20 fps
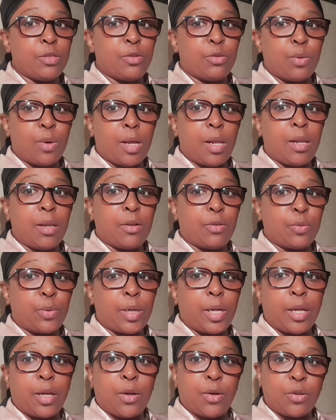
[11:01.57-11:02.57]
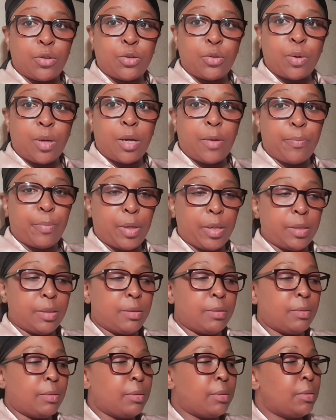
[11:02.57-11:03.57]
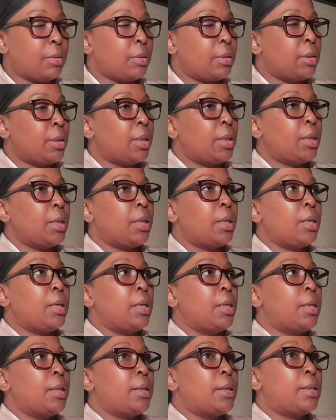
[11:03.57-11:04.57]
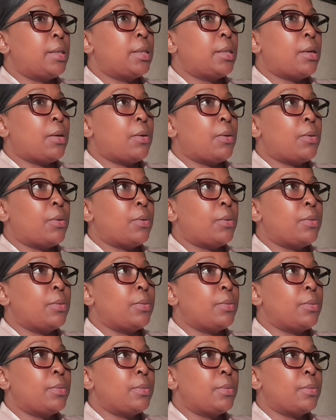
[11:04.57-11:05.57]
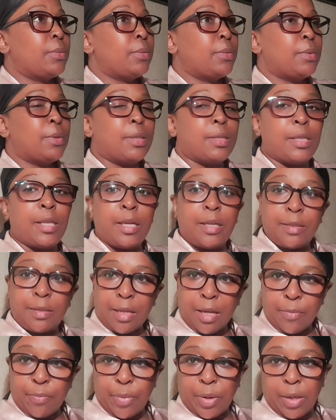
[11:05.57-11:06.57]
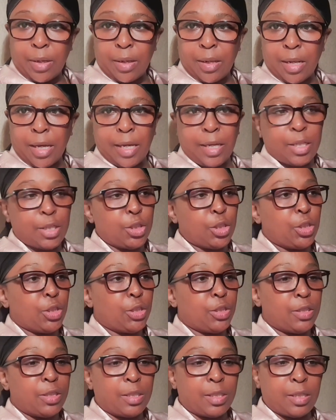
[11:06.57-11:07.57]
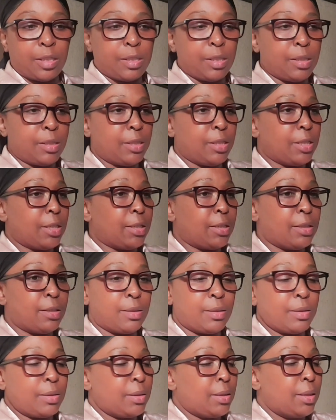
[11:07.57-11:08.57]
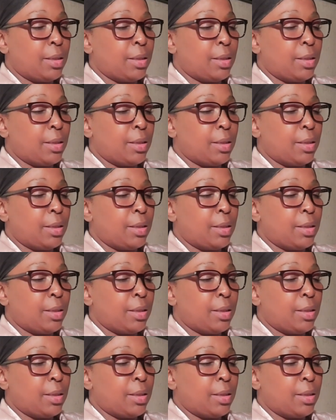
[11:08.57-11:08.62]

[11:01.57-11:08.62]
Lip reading: do a lot when I go to her place. So things happen, like she started just